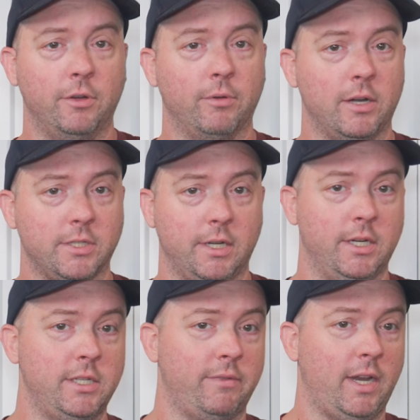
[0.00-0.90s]
rare
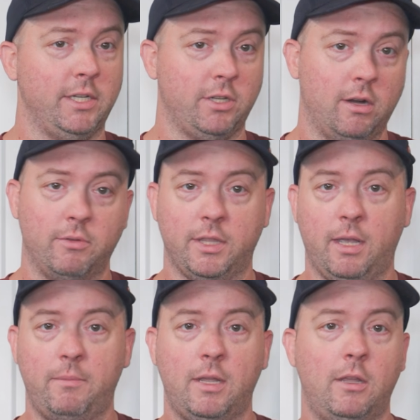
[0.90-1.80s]
scenarios I've had to talk with
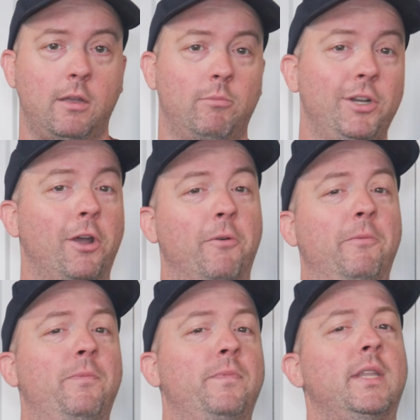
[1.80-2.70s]
them, but no,
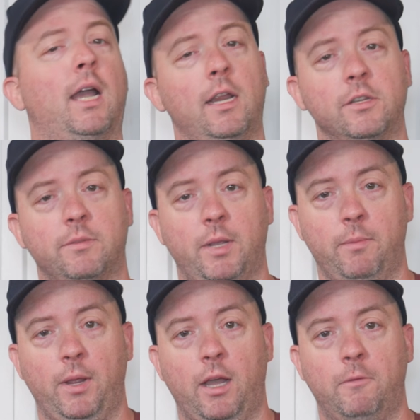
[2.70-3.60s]
I used
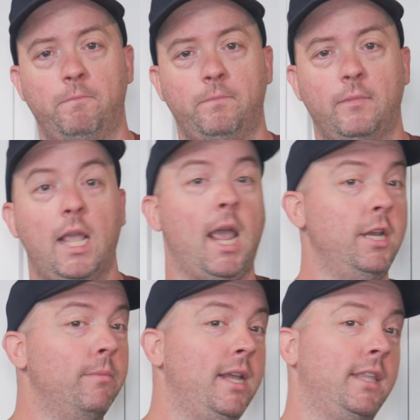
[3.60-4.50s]
PayPal. And
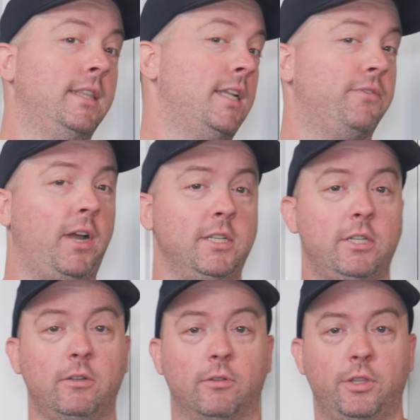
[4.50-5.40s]
you may think that's fine
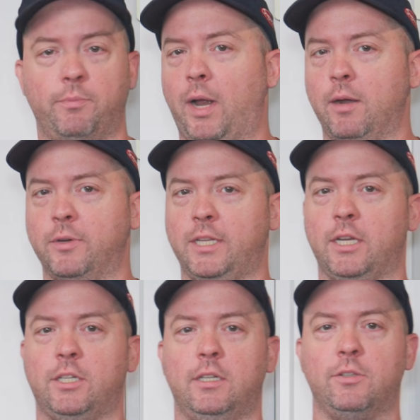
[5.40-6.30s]
too. Their buyer
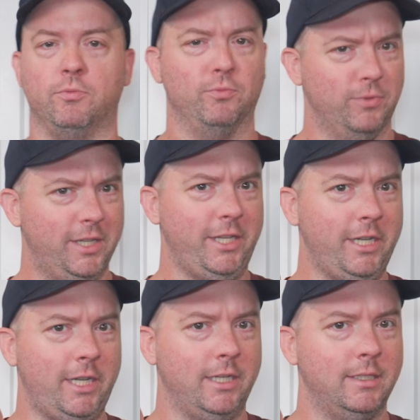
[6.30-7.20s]
protection is really
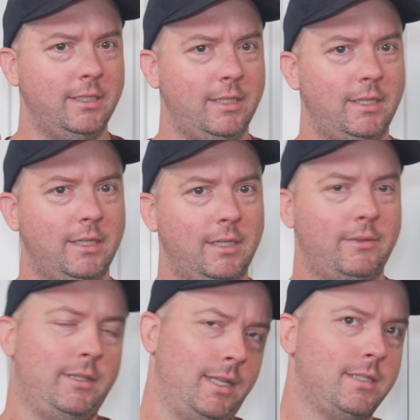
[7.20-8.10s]
good.
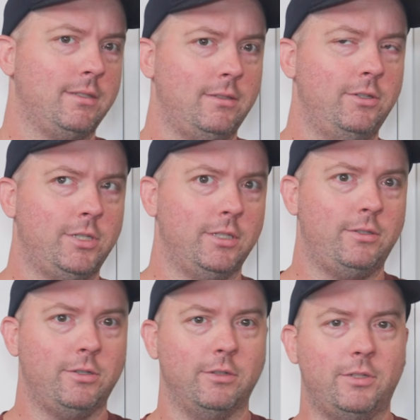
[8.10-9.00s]
Well, that's usually
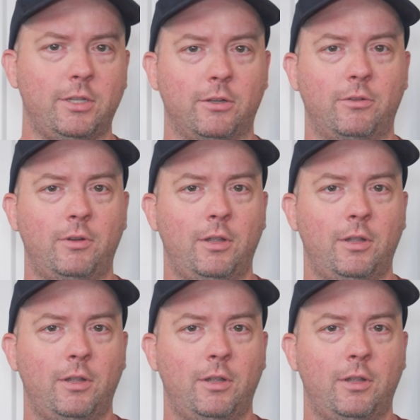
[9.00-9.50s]
true too,